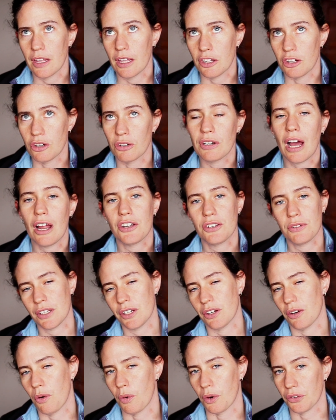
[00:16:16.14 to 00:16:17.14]
you're not doing
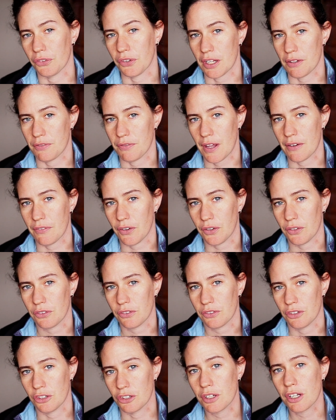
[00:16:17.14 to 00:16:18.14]
your horse any favors.
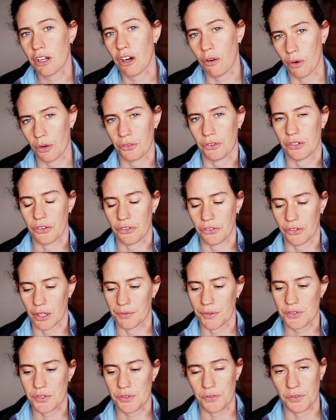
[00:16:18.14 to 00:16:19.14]
You're doing your horse a
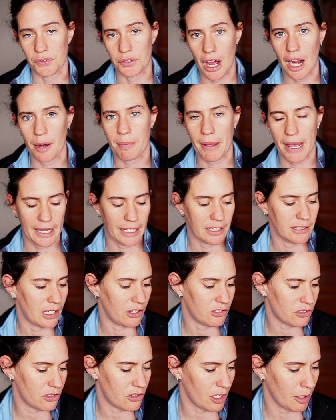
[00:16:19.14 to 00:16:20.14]
disservice if you're not paying
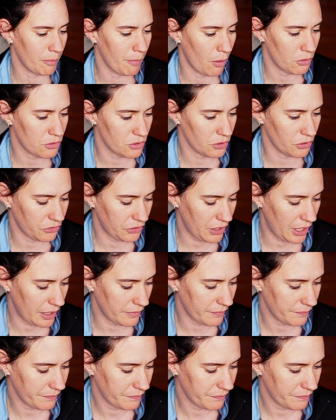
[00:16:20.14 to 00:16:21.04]
attention to their emotional state.